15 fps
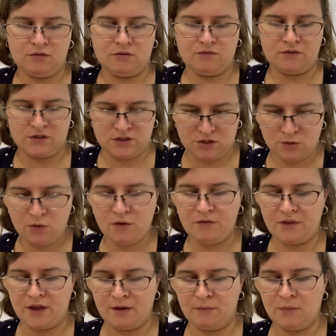the two of
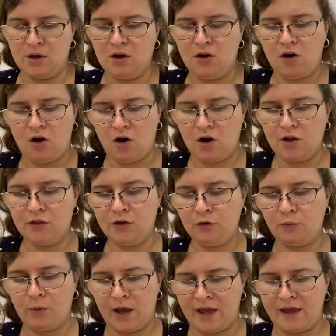them on their
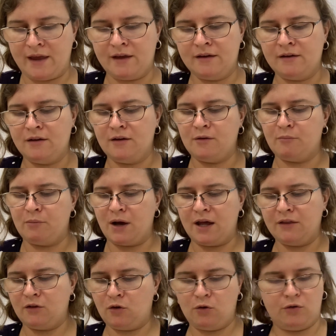way by
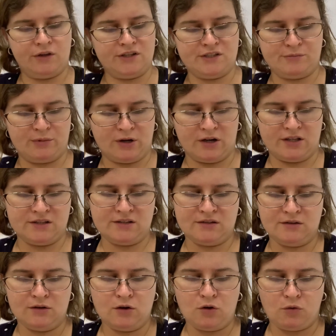the Holy Spirit
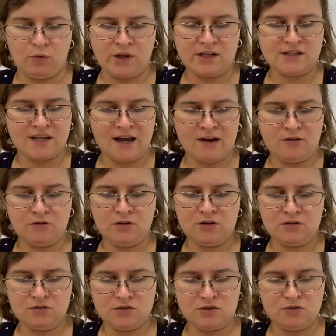went down
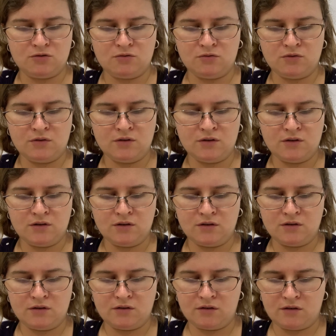to
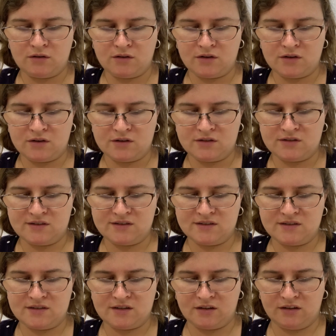
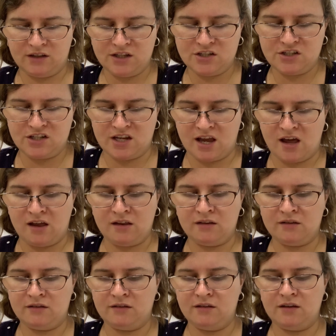Cilicia
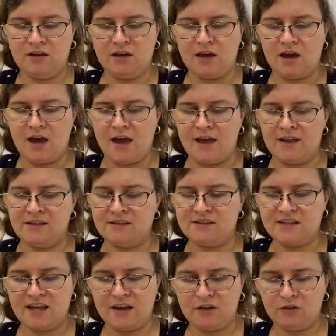and
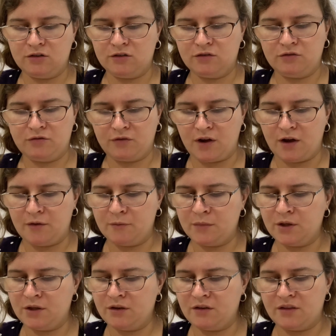sailed
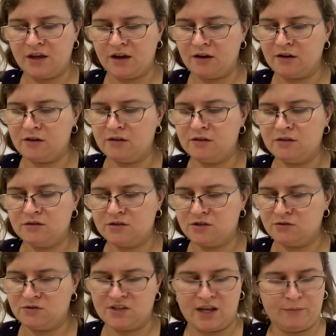from there to
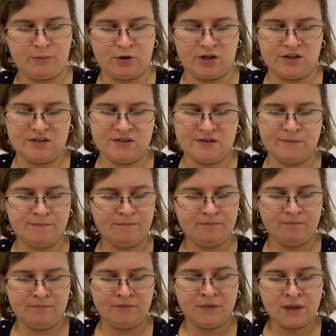Cyprus.
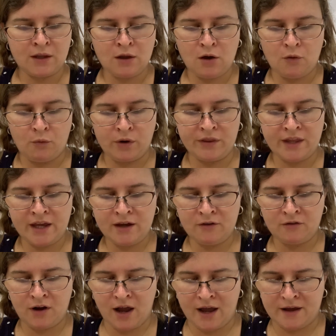When they
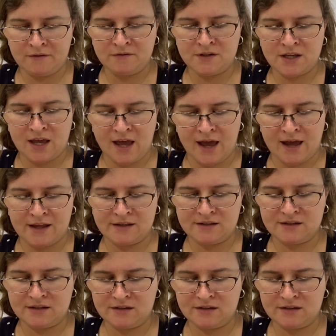arrived at